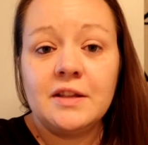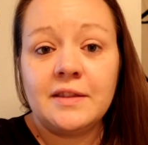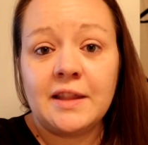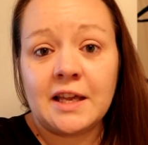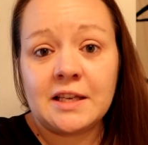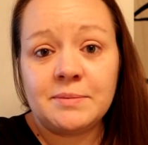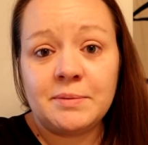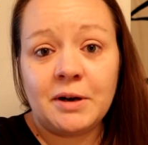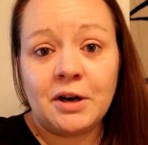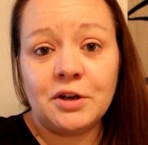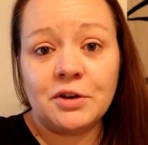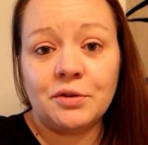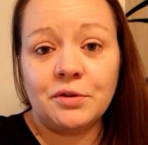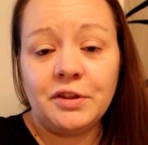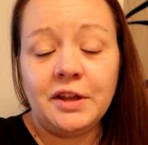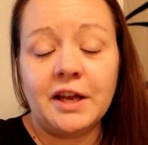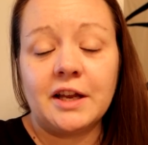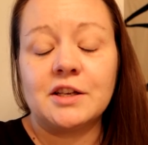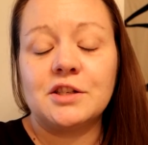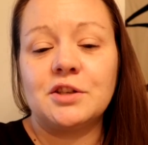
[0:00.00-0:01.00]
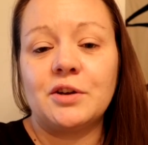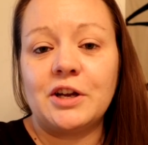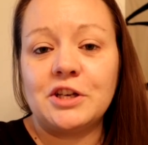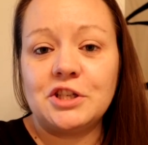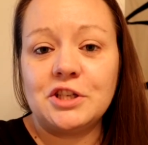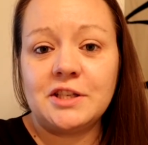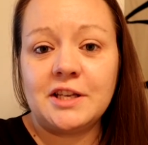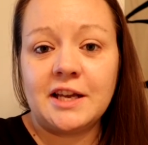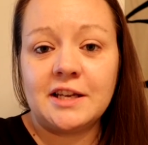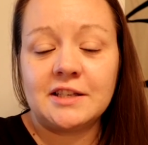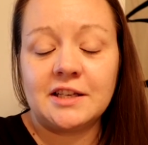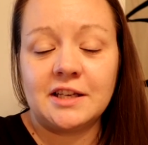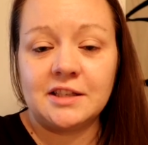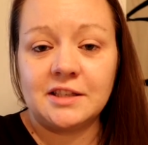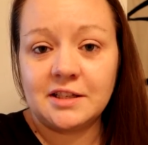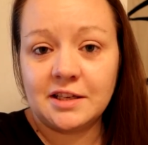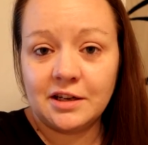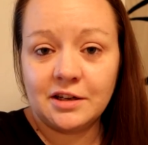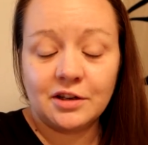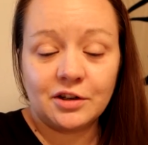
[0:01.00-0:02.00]
that's been our new thing. So I just had,
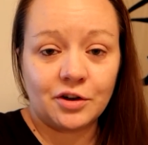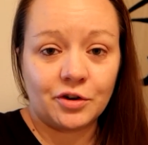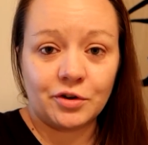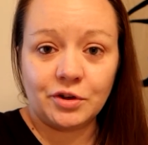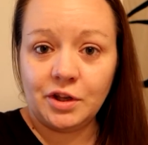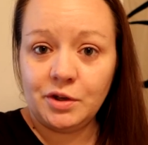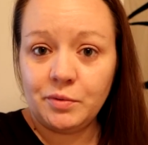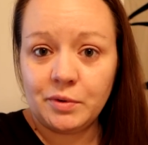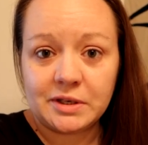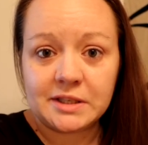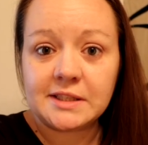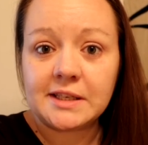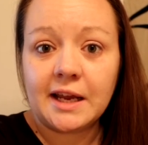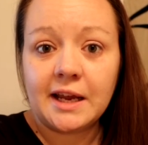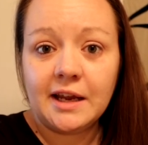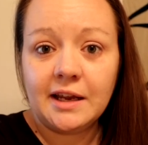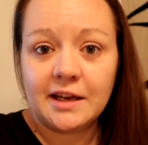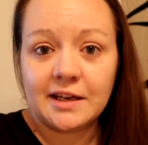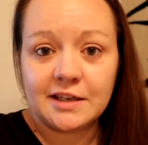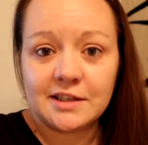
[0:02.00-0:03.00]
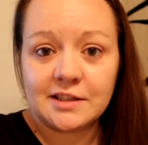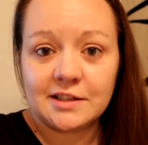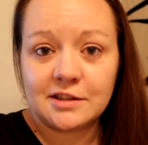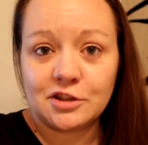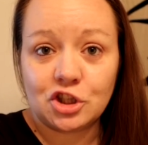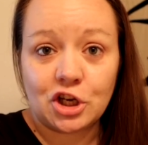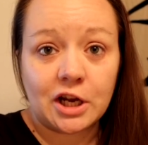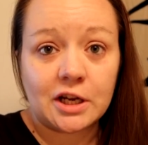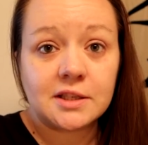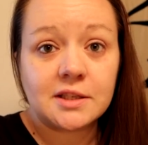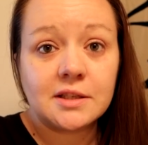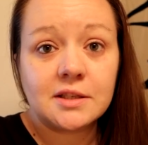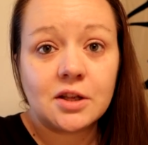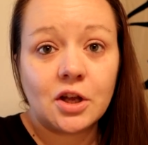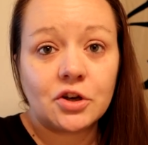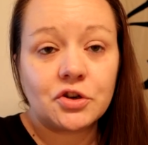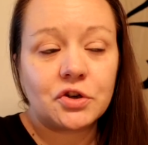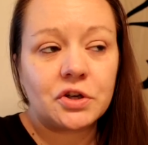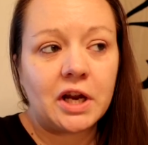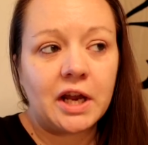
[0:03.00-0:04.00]
it's currently Wednesday, hence Jackson's
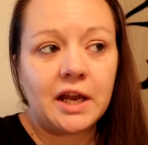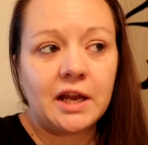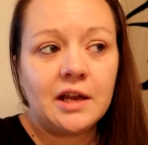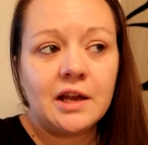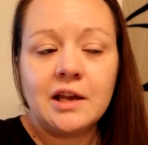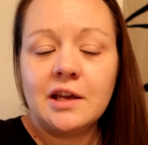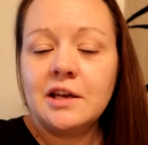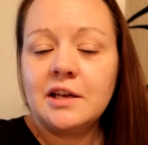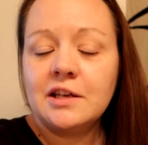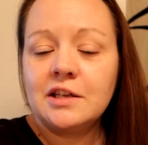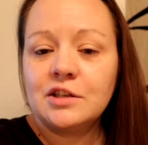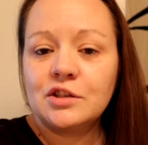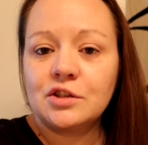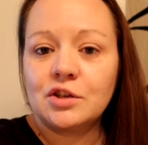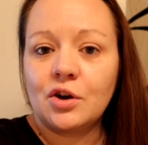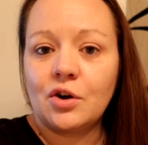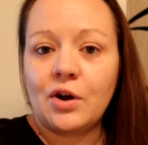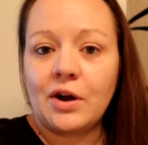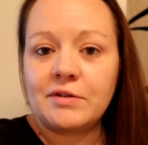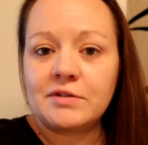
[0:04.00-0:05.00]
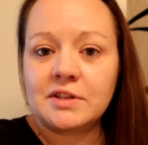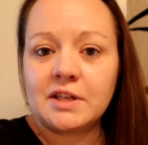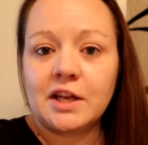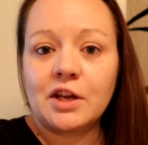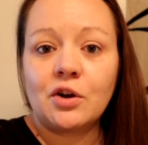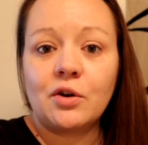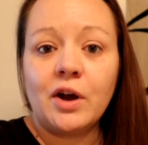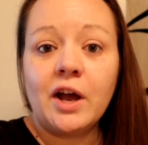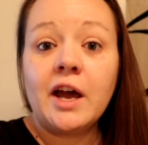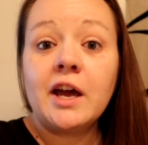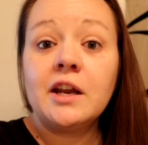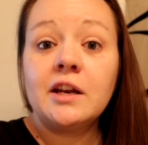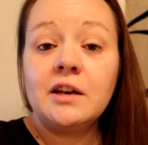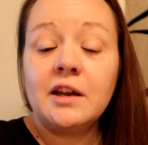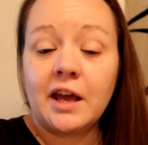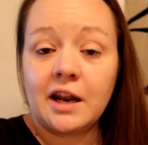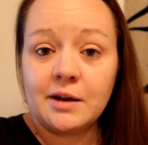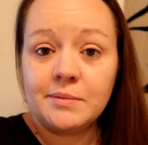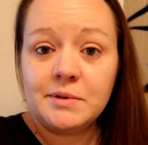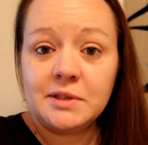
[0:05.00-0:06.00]
laundry day. So I was like, go ahead
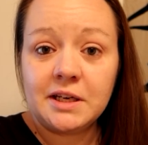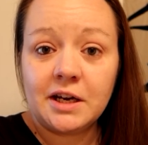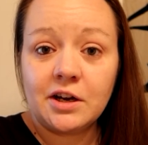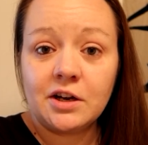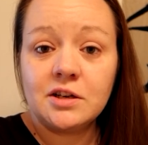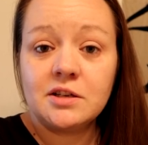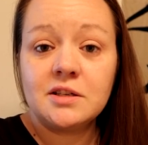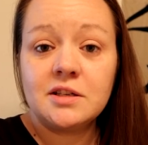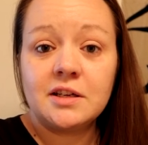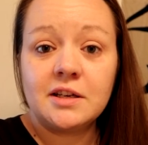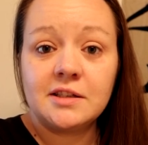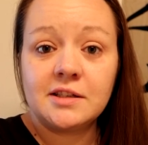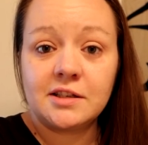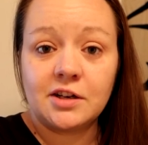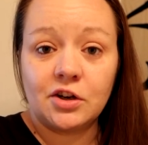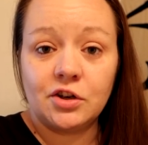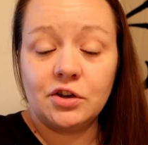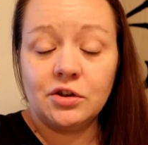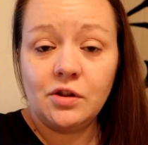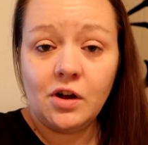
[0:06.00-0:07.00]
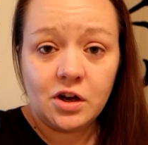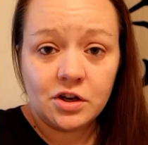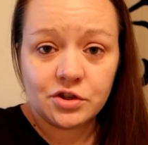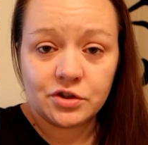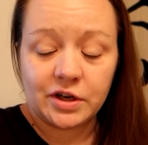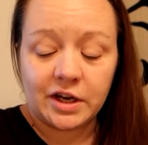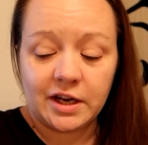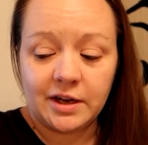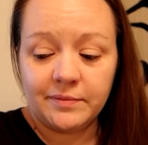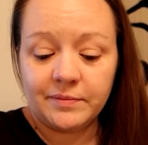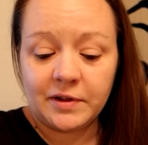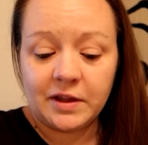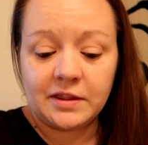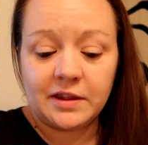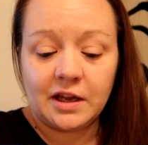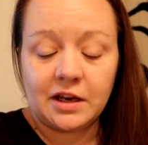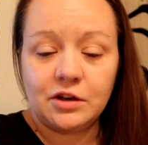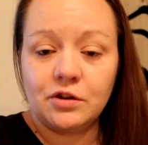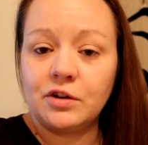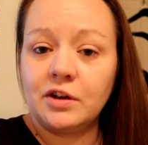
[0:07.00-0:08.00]
and head upstairs and start your laundry.
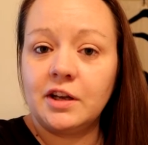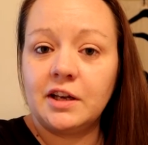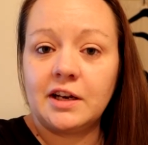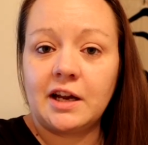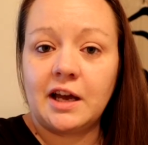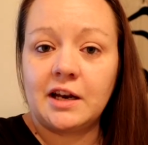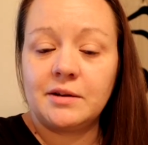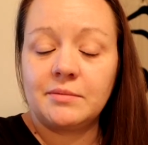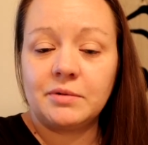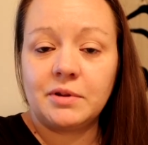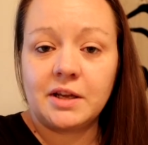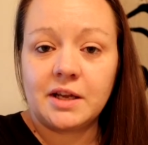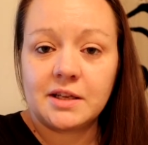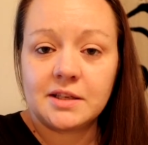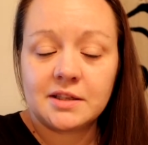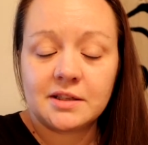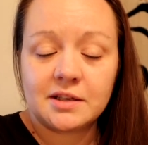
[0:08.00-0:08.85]
And then you can get on and play